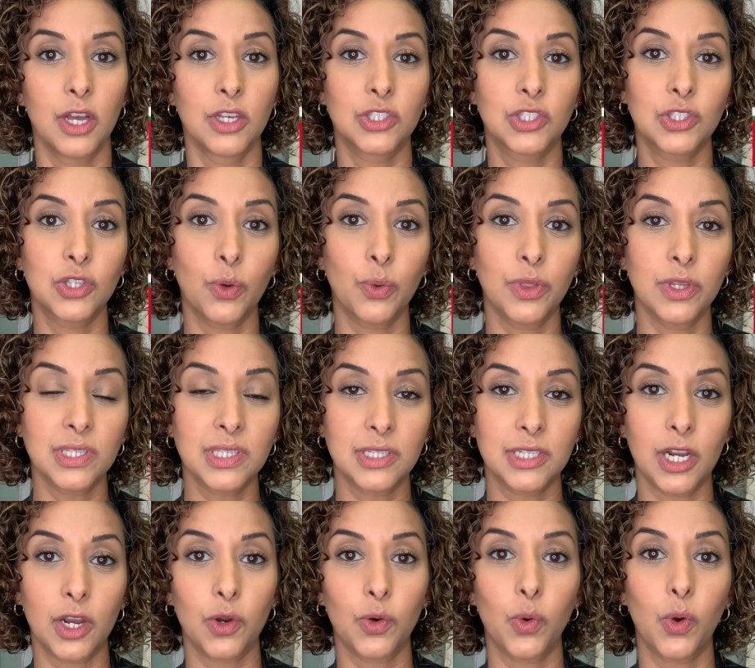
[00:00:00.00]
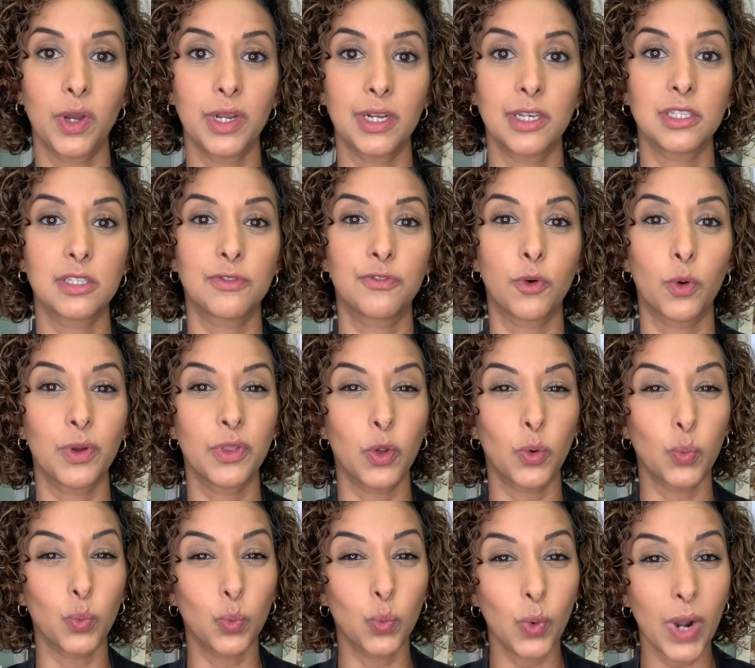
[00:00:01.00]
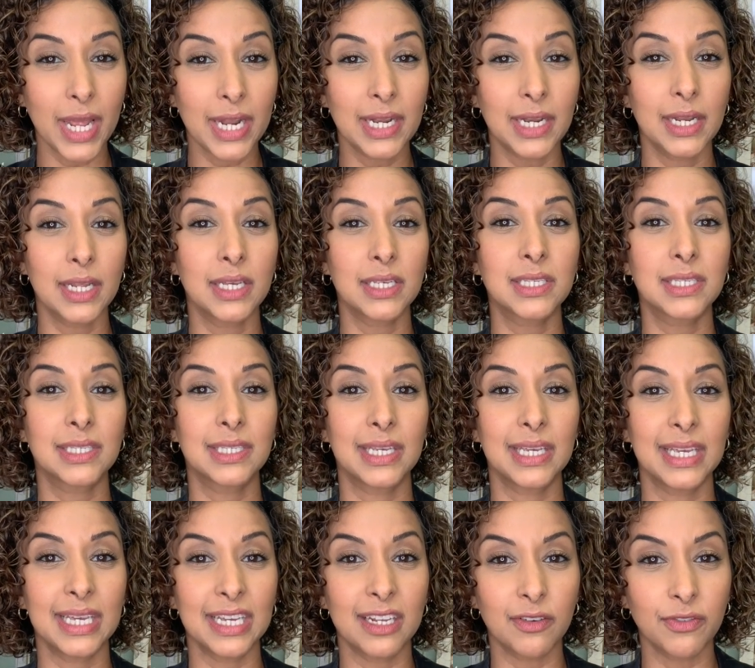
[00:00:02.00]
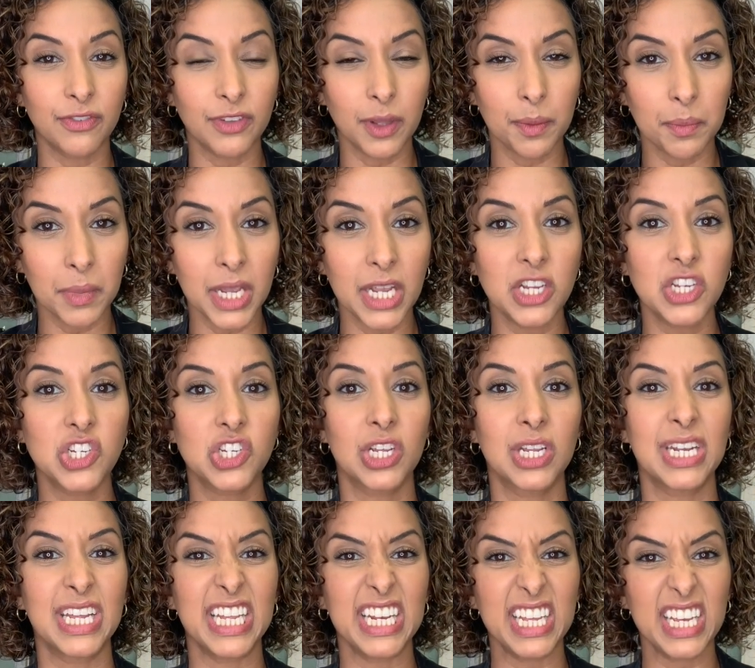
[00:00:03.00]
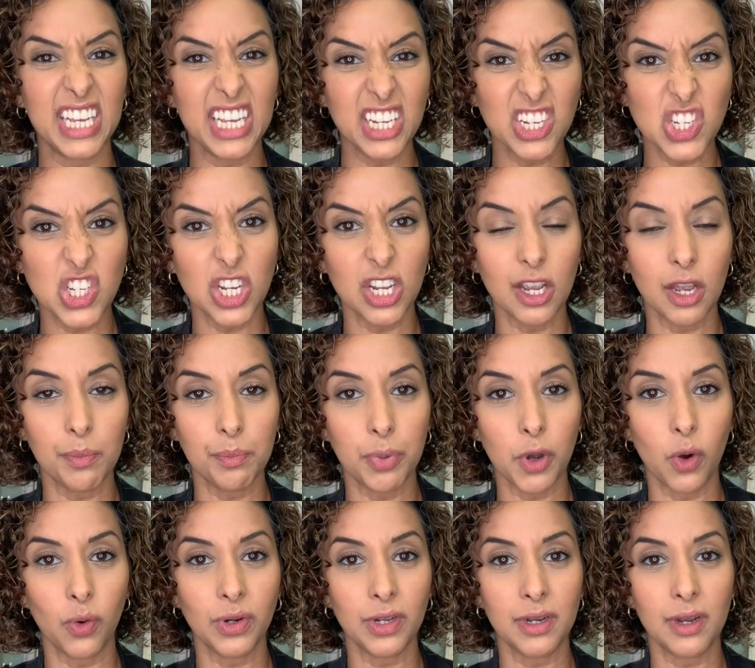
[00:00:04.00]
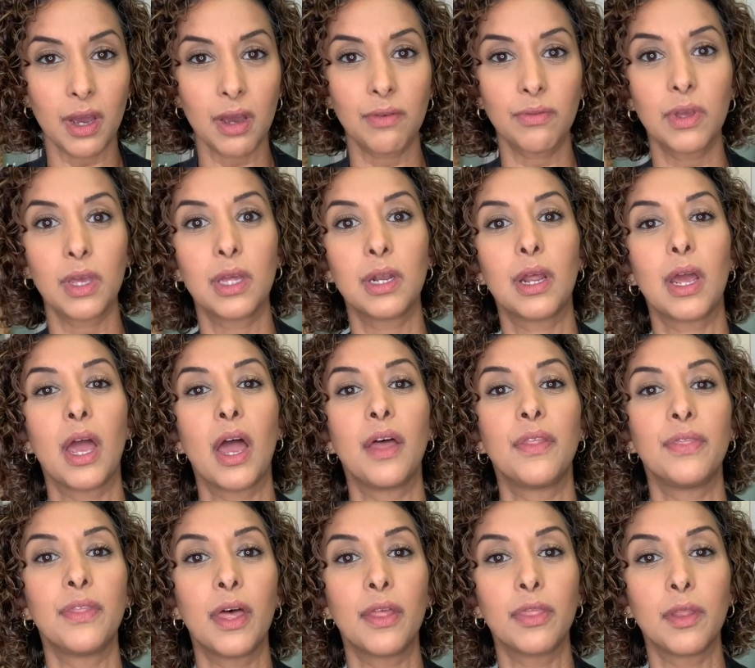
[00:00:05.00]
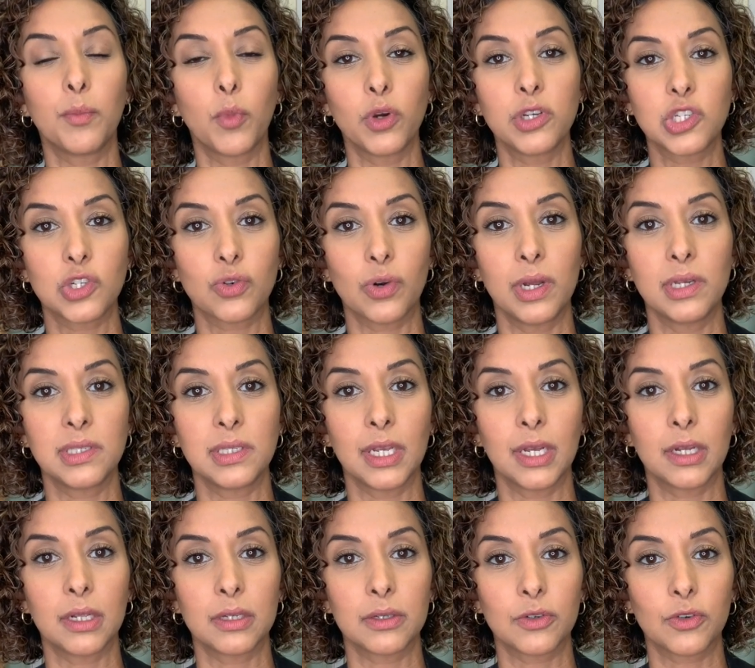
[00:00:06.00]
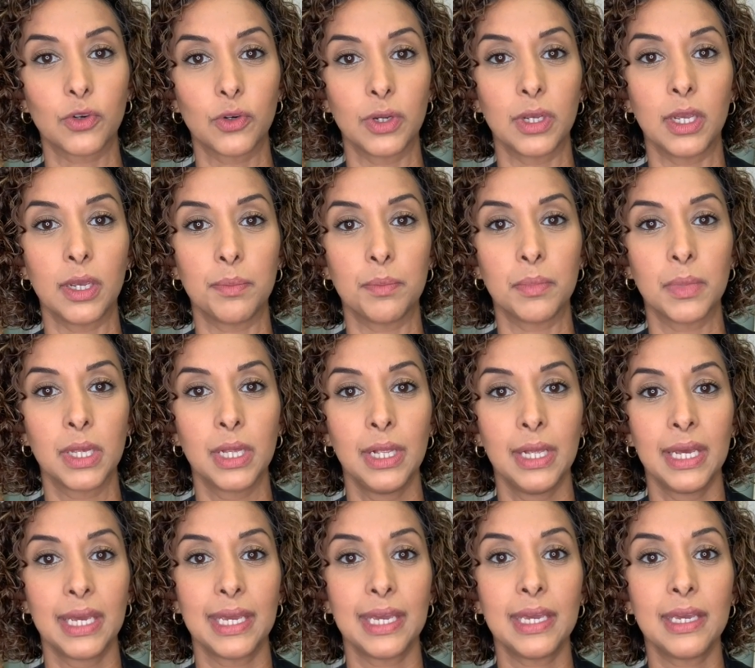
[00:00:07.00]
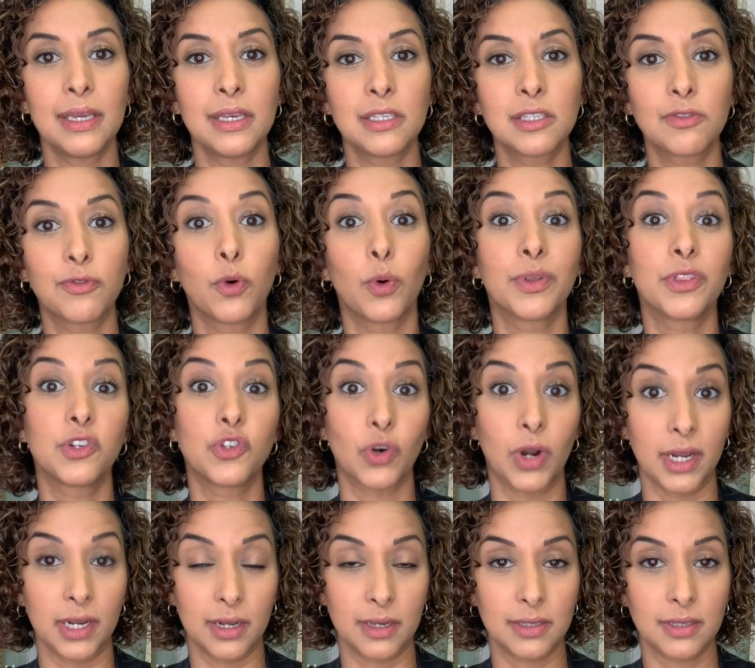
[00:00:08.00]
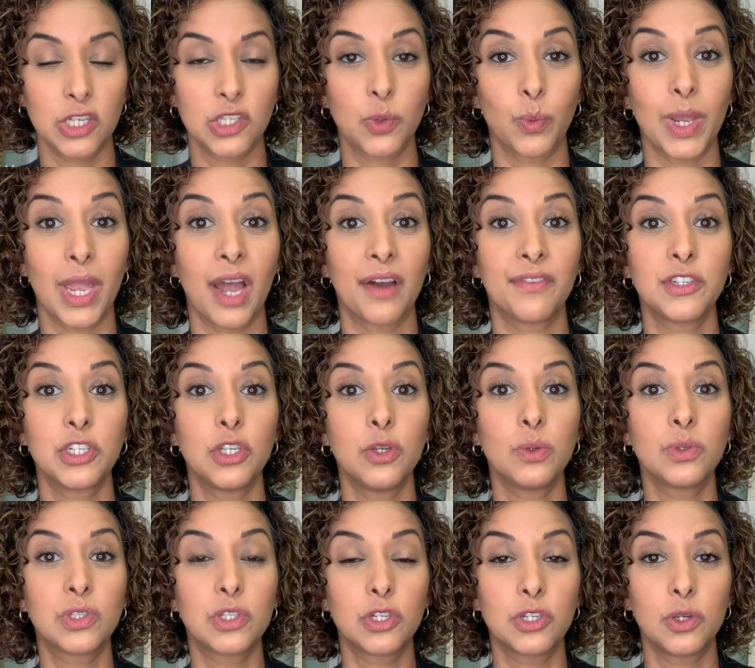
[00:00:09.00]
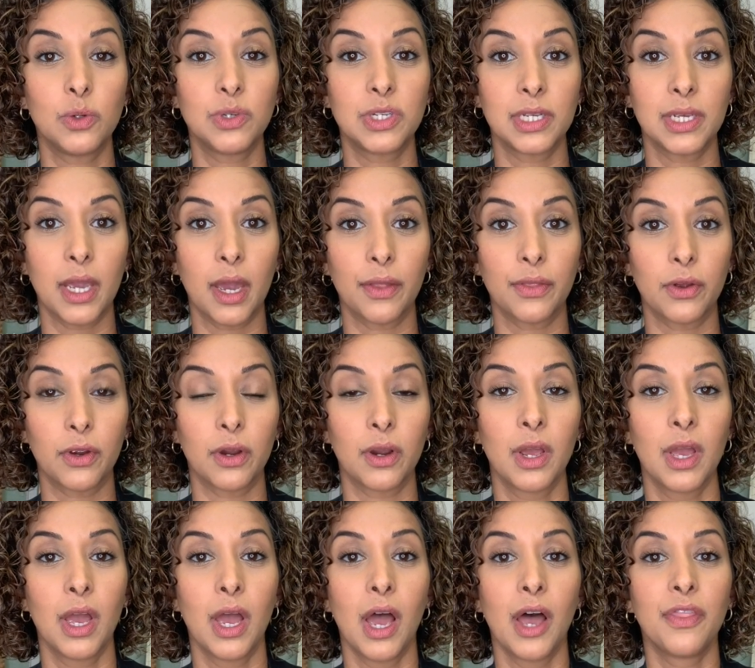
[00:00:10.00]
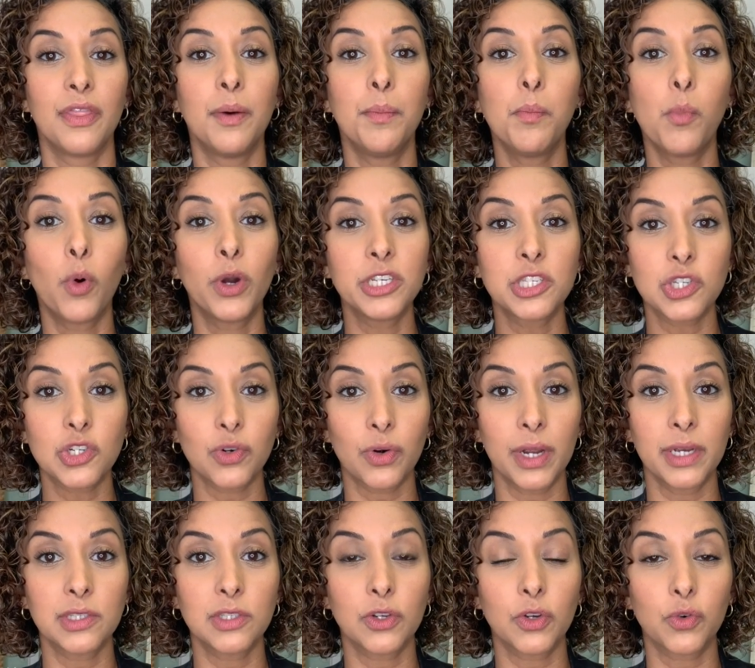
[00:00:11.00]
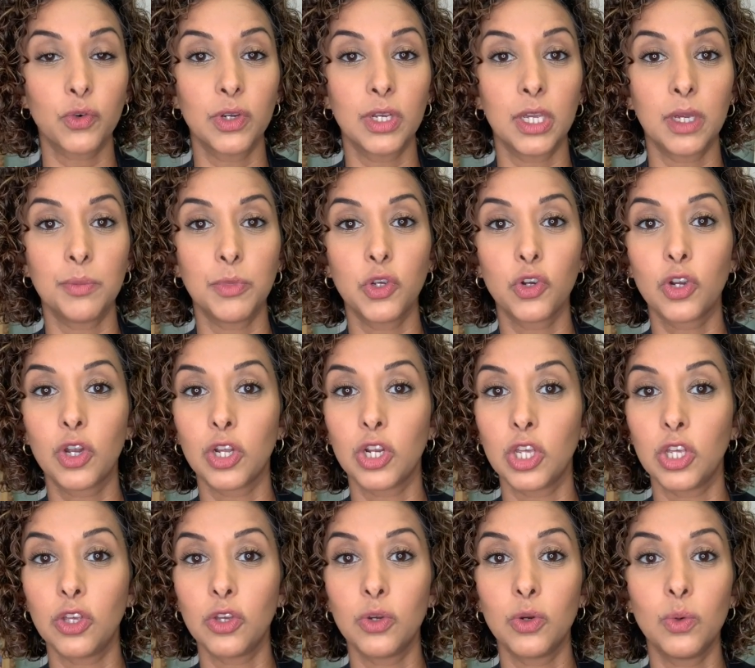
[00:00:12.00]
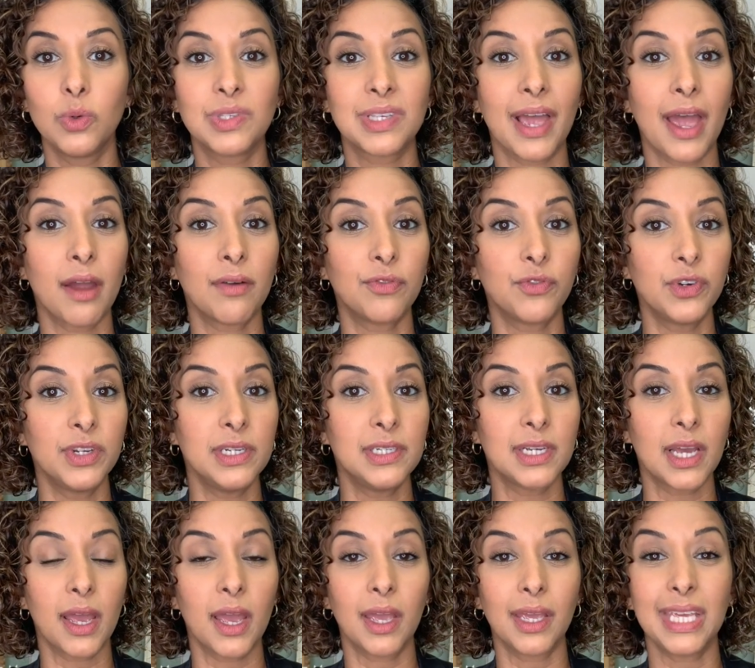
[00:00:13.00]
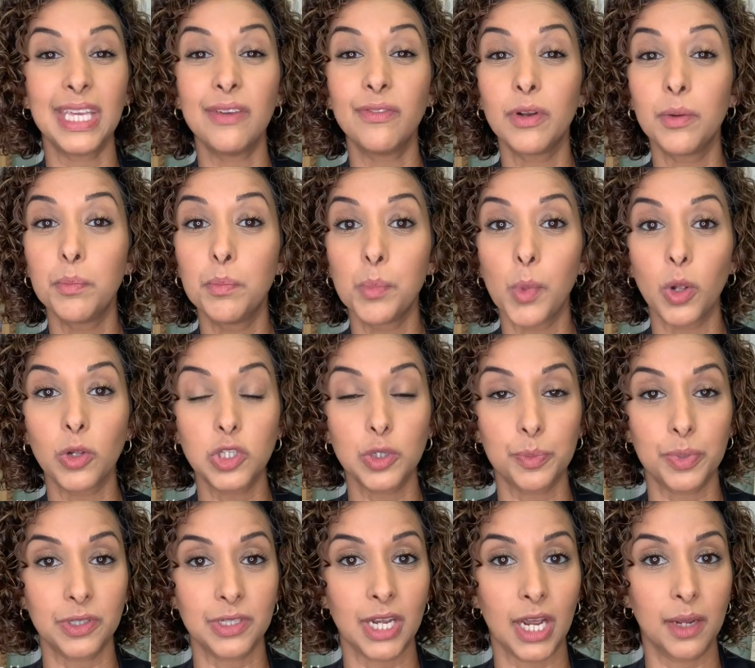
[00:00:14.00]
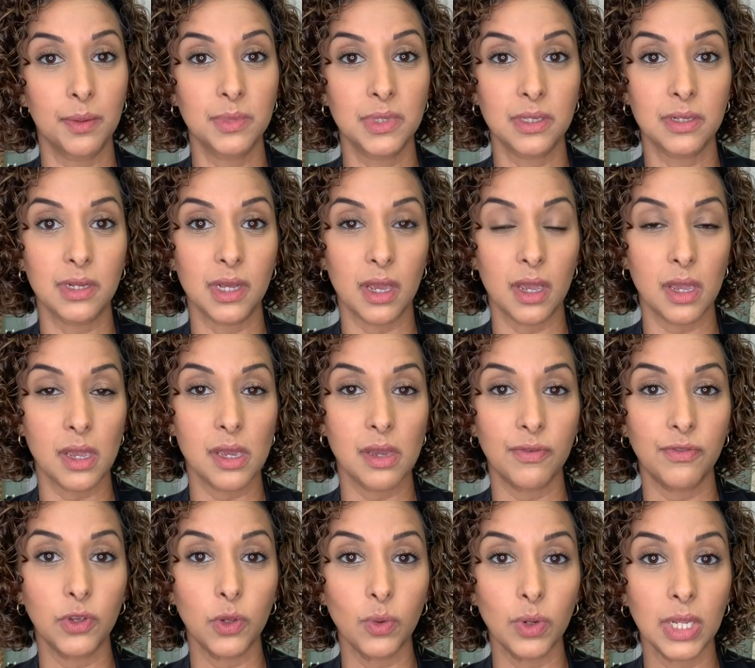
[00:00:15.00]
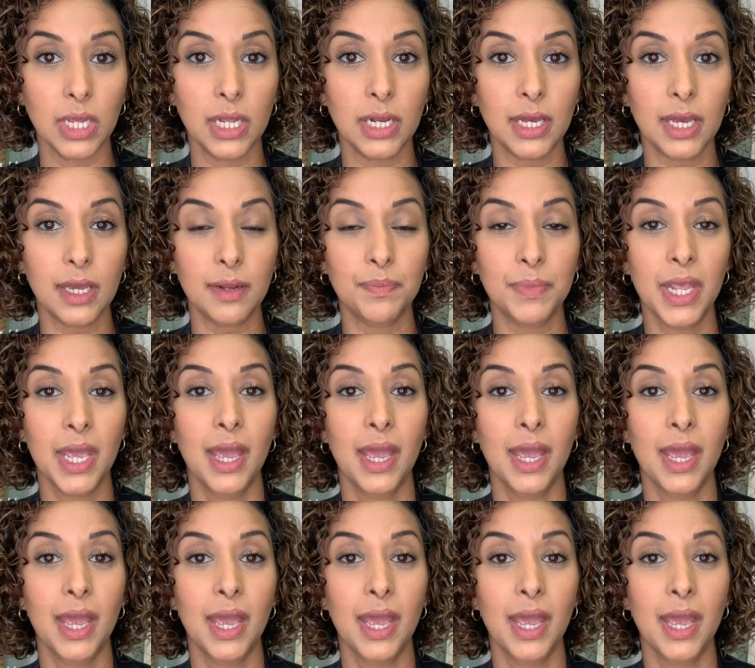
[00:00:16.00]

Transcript: So the steroid is for the redness, inflammation, and itchy component of it, and then the moisturizing cream is for the dryness. So we have to use the two together. The moisturizing cream you're gonna use every day, even multiple times a day if you need it.